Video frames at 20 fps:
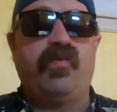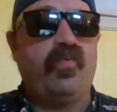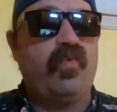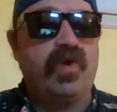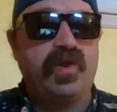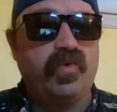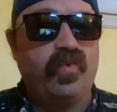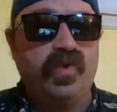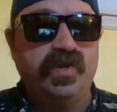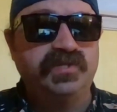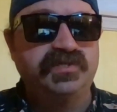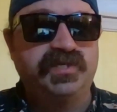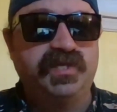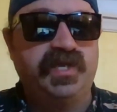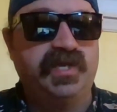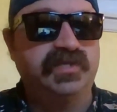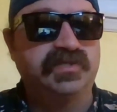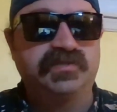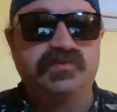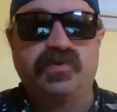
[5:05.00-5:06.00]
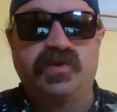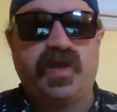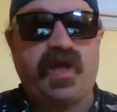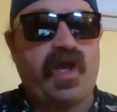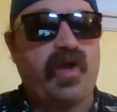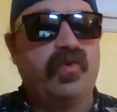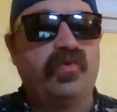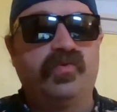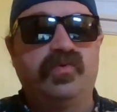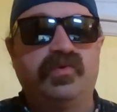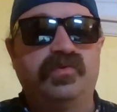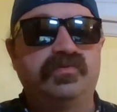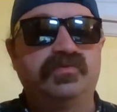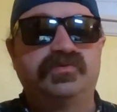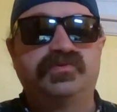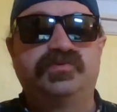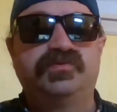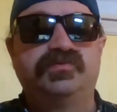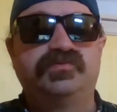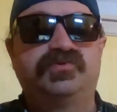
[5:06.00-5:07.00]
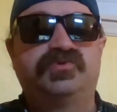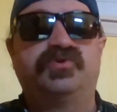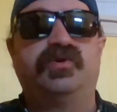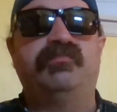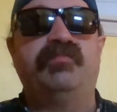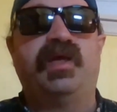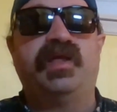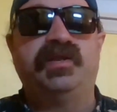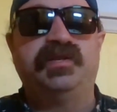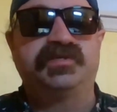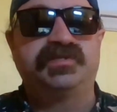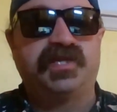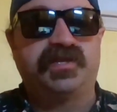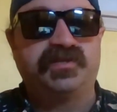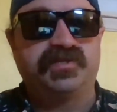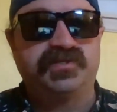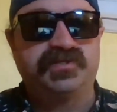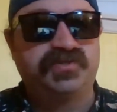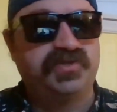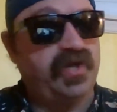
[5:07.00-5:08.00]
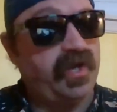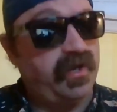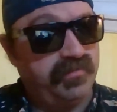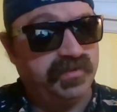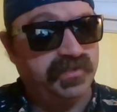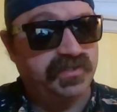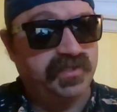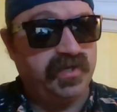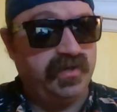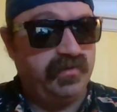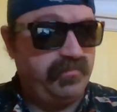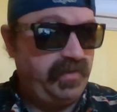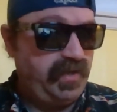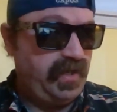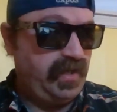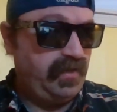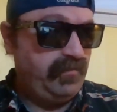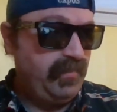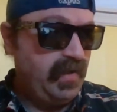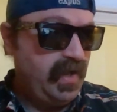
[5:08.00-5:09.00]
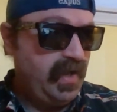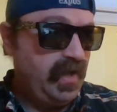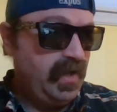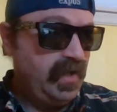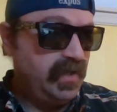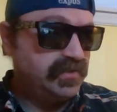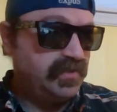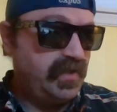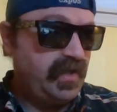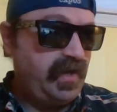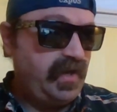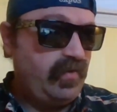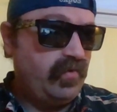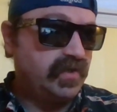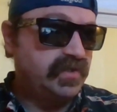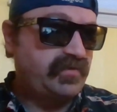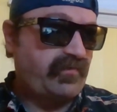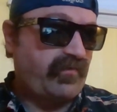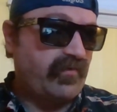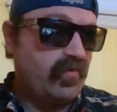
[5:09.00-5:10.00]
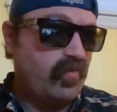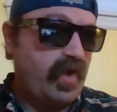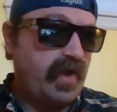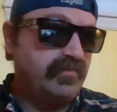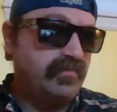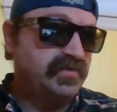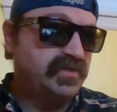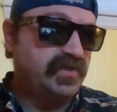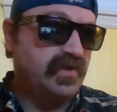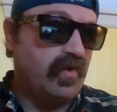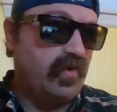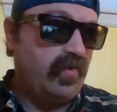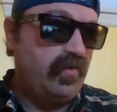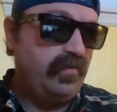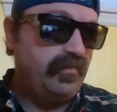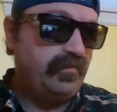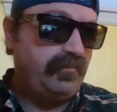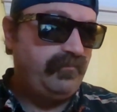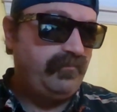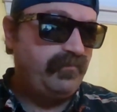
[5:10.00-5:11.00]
what a whiz he is, how tremendous at this job he's going to be. So then he works for Websco,